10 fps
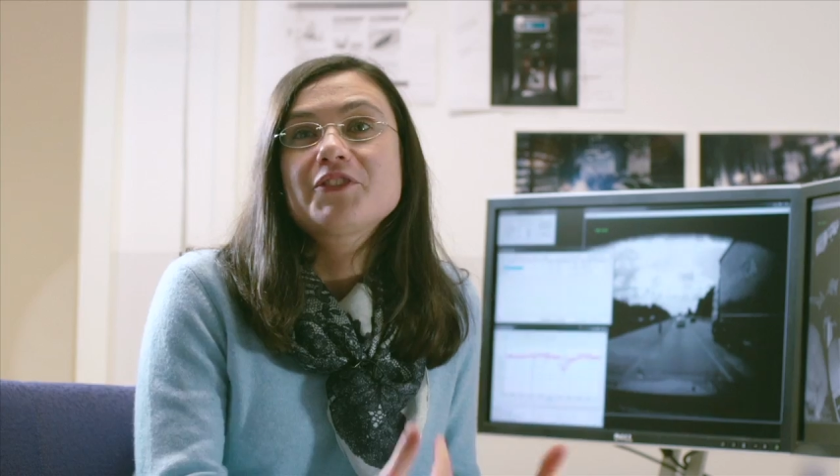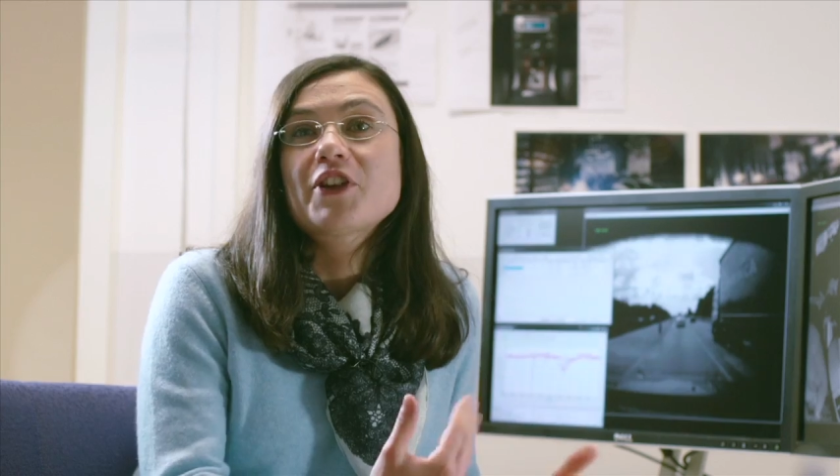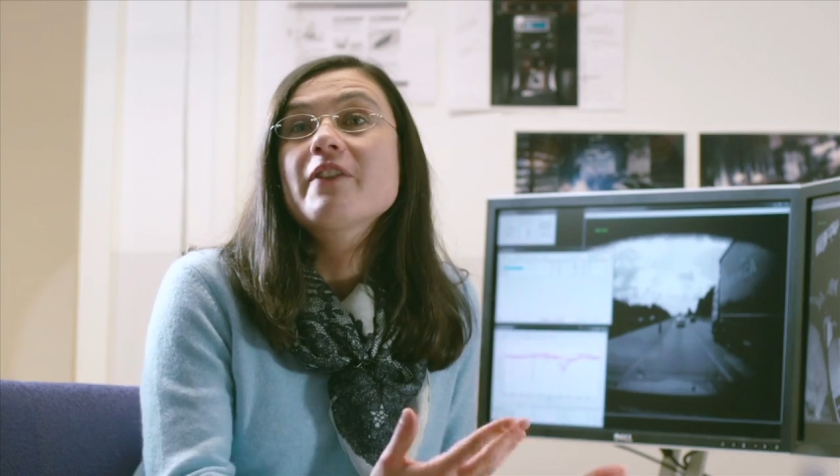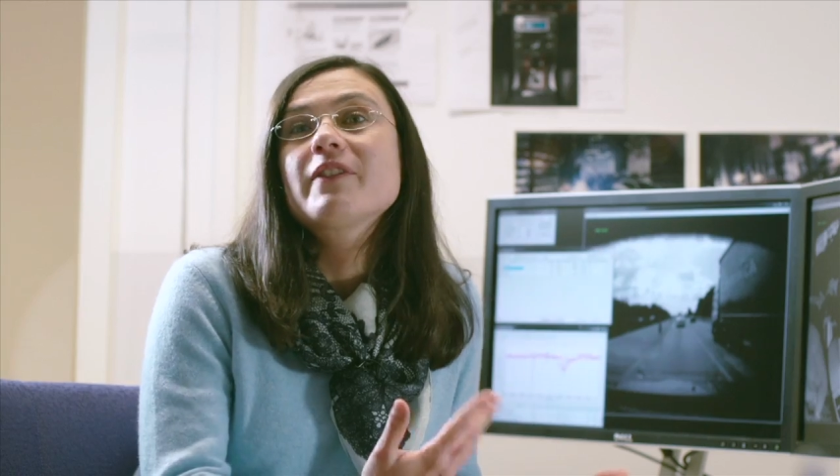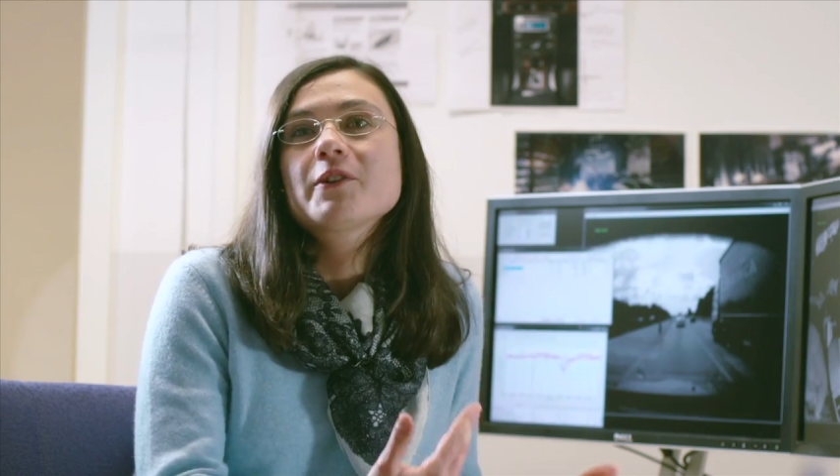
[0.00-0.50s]
the
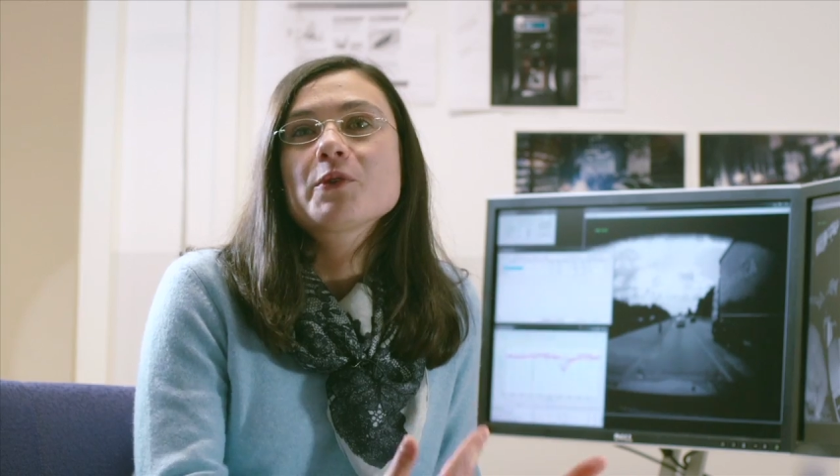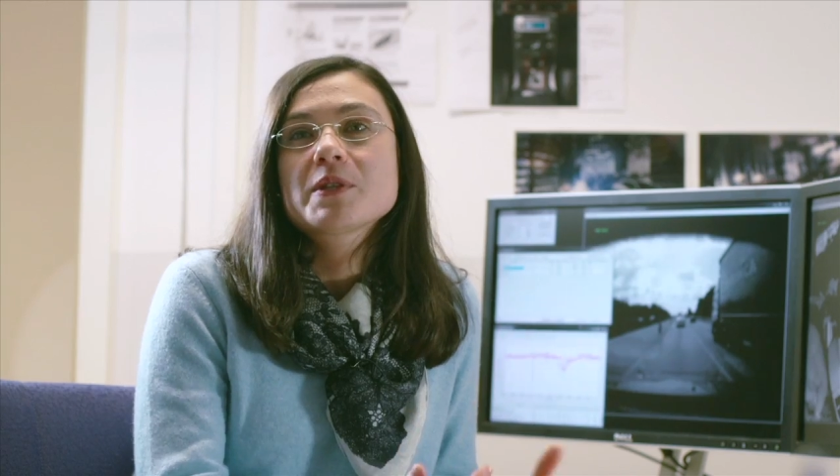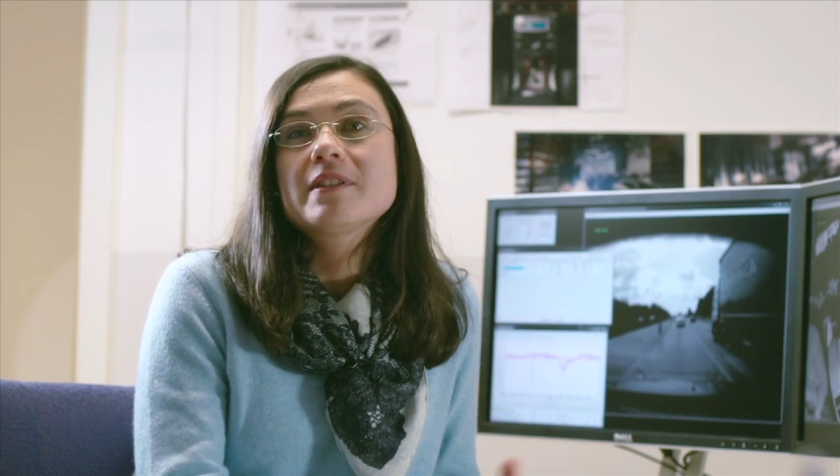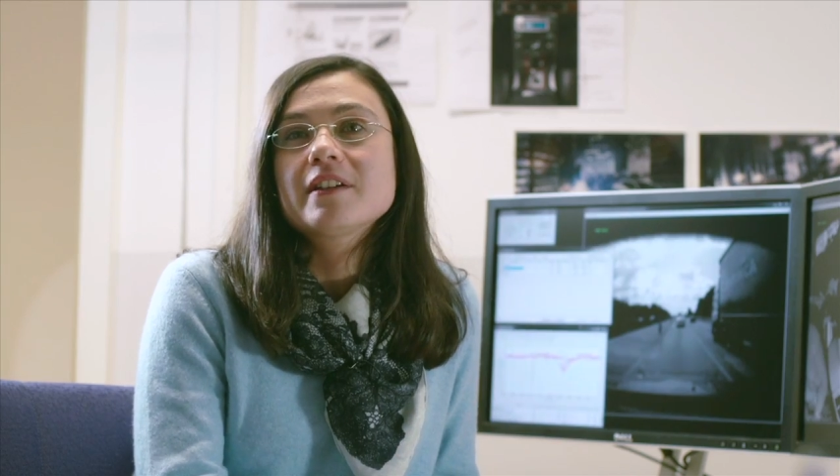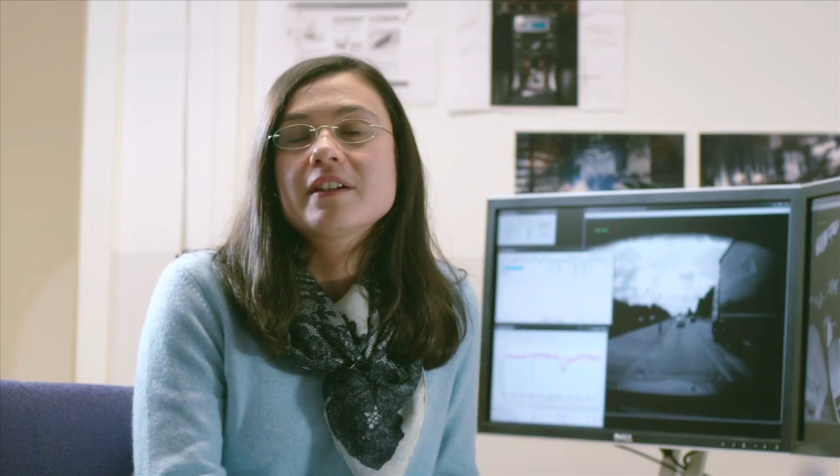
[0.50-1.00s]
driver
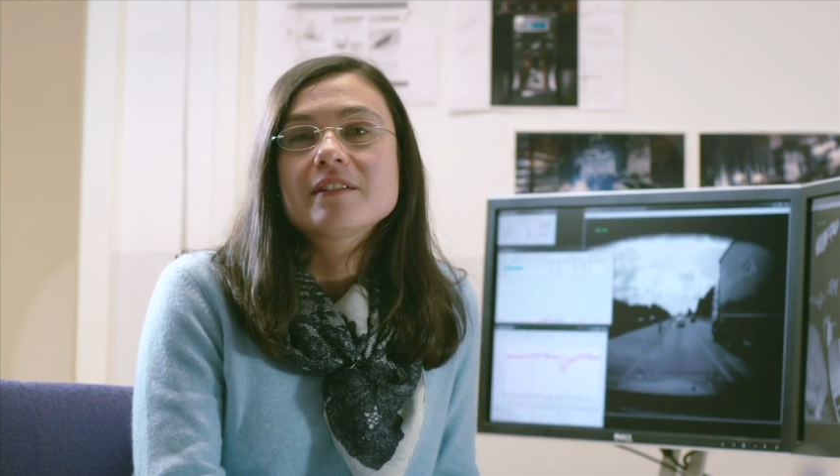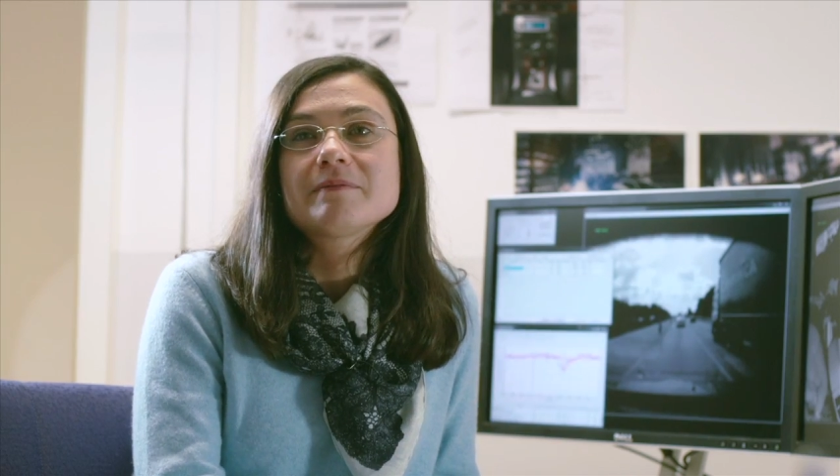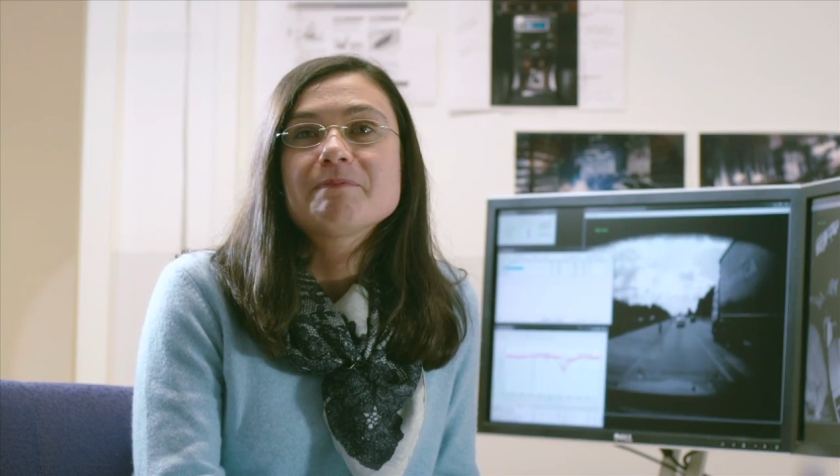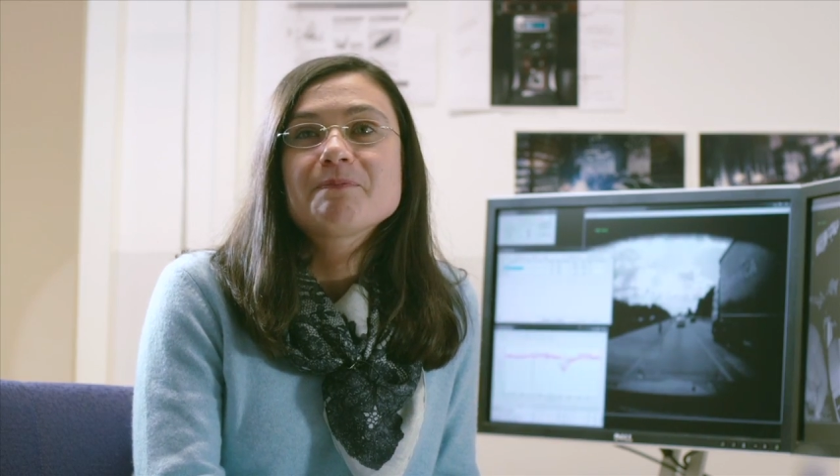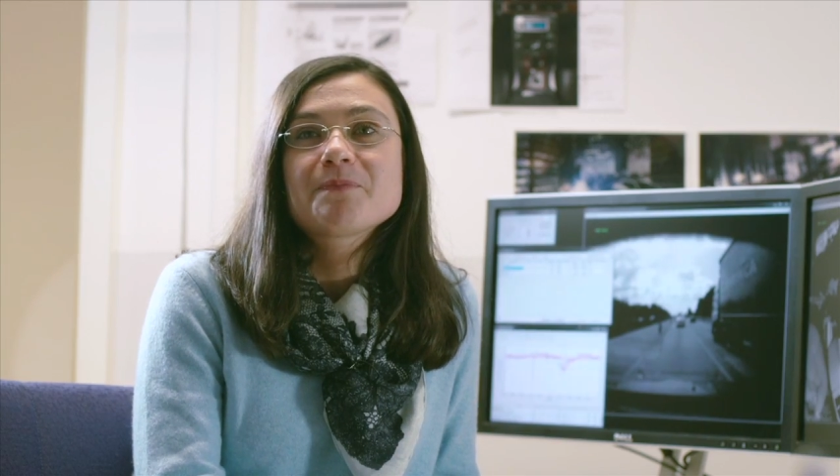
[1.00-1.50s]
gets
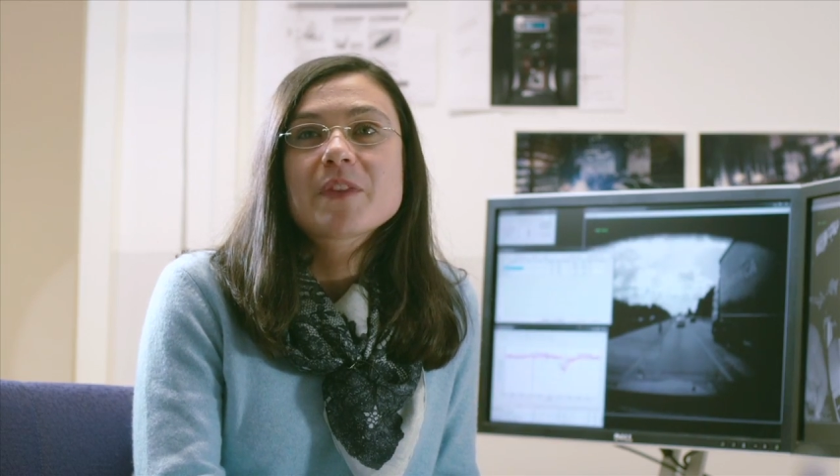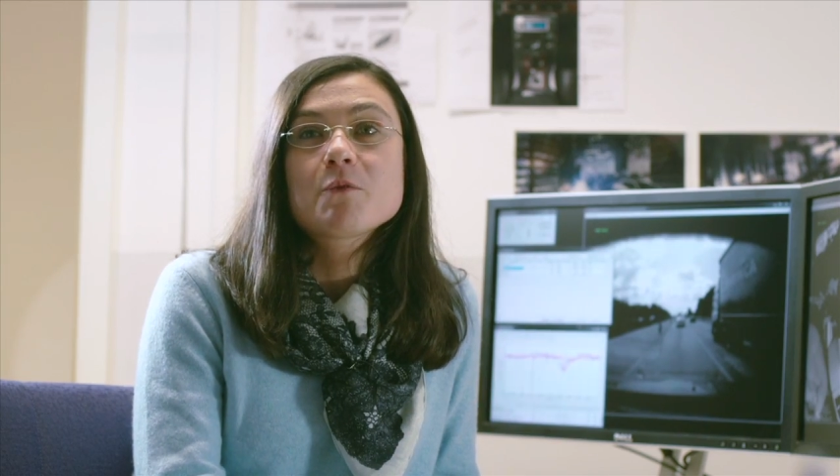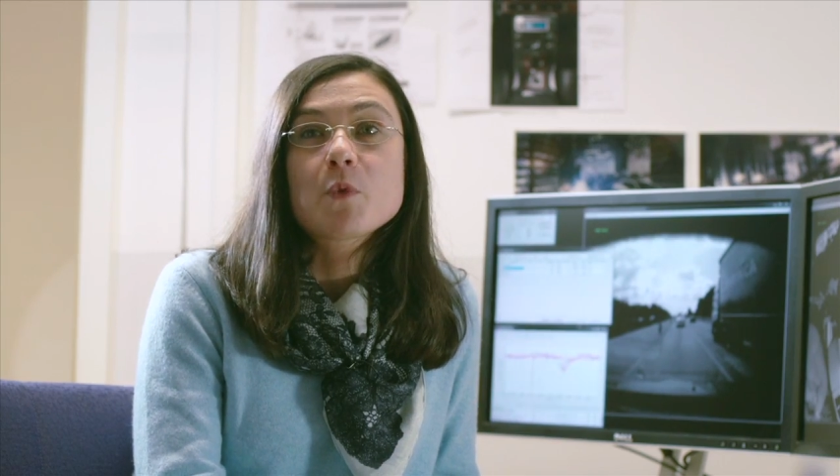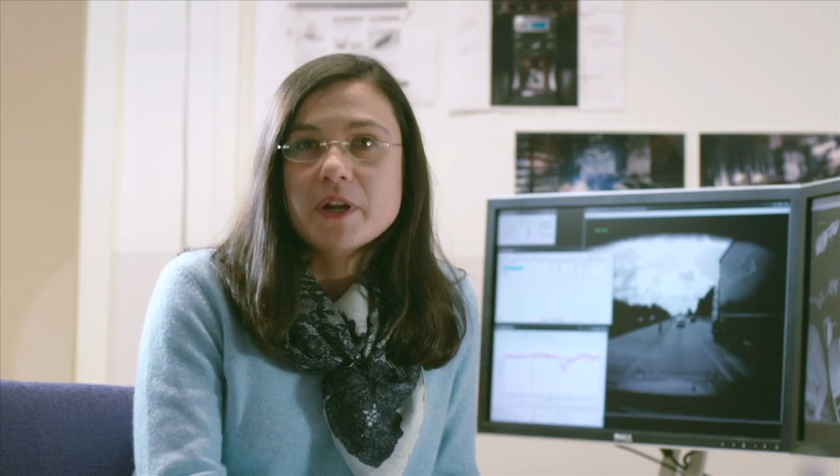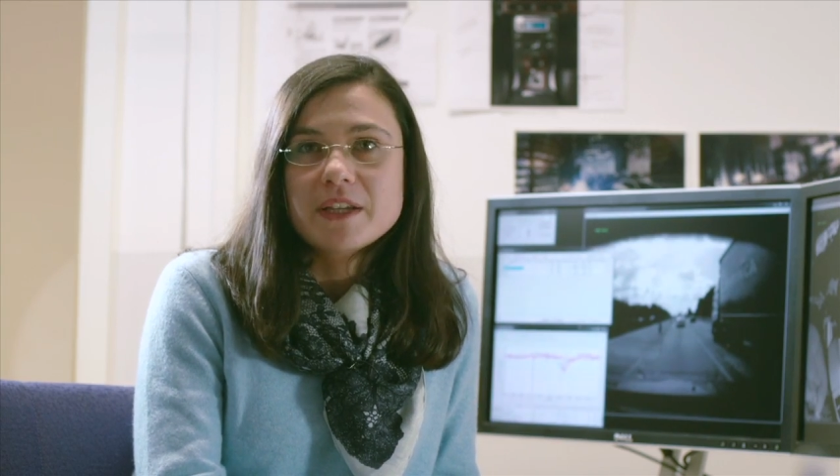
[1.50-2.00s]
the
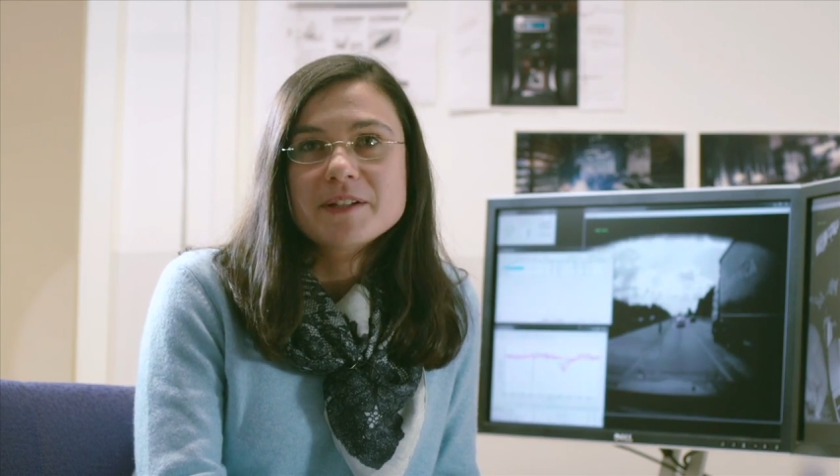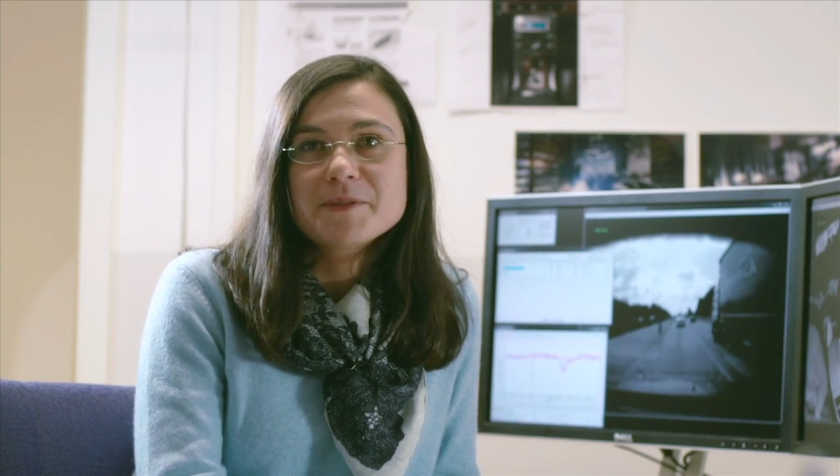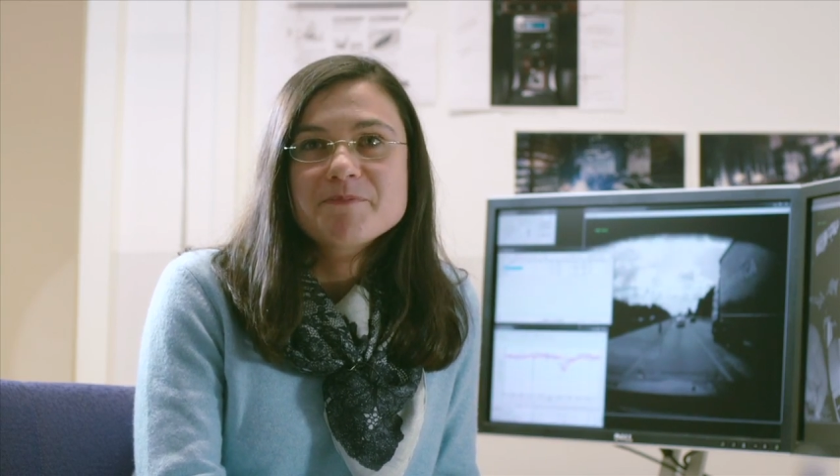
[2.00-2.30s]
warning.